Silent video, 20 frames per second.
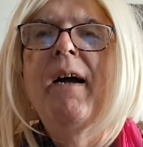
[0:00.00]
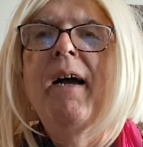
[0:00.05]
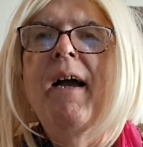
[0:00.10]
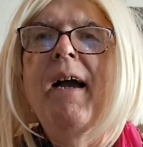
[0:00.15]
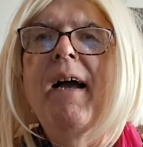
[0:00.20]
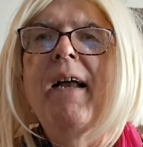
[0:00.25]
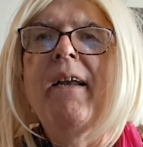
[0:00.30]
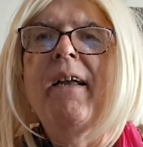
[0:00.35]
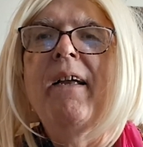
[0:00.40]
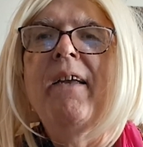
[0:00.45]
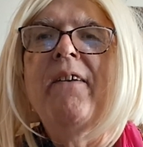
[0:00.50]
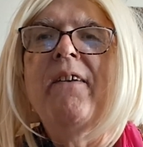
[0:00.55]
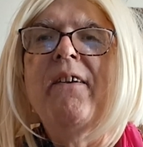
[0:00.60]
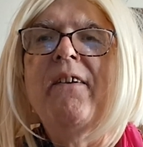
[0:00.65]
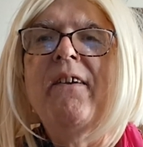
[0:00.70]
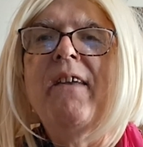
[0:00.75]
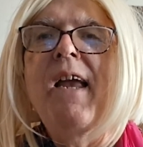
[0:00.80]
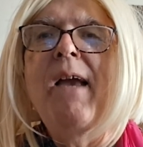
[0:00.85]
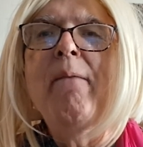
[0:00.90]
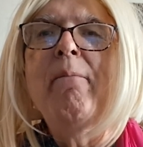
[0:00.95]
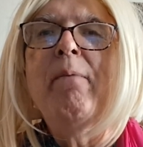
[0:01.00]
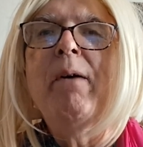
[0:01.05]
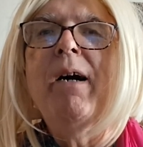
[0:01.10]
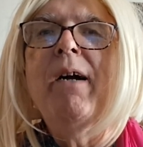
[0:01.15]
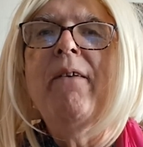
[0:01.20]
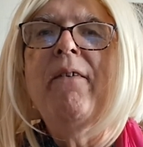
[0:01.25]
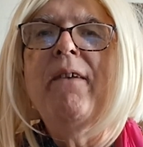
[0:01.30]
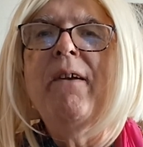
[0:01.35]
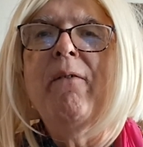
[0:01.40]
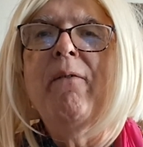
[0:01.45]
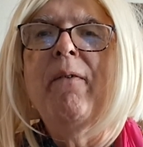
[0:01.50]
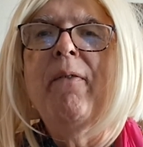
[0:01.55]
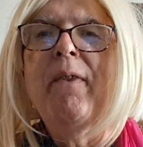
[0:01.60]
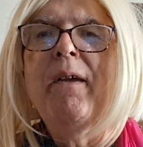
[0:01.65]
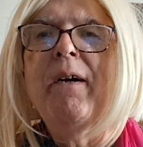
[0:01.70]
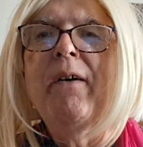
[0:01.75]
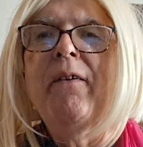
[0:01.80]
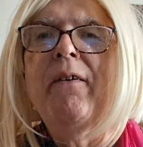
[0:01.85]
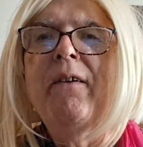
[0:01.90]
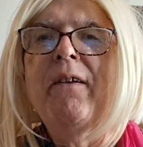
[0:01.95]
And it's the same parts that were
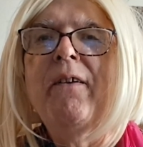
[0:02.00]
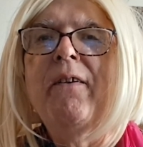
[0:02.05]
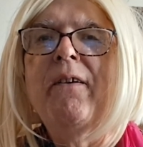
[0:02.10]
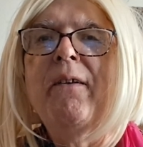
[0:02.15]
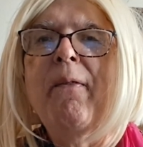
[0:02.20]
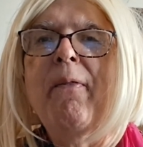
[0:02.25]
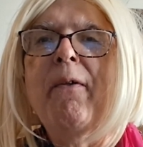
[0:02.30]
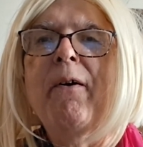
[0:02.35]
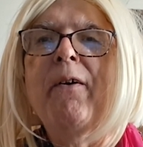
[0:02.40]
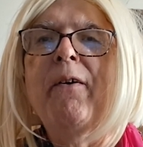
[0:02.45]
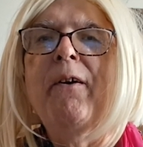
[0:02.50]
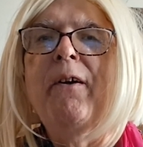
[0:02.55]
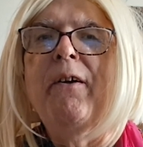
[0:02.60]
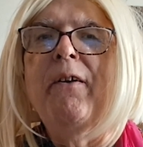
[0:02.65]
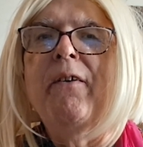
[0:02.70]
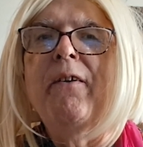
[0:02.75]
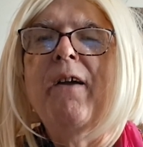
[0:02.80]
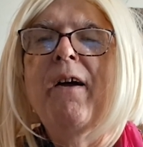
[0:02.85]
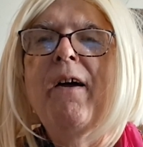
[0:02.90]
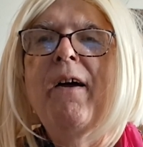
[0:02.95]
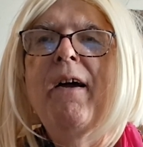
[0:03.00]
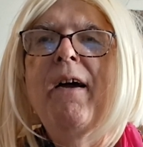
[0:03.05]
there since the 30s.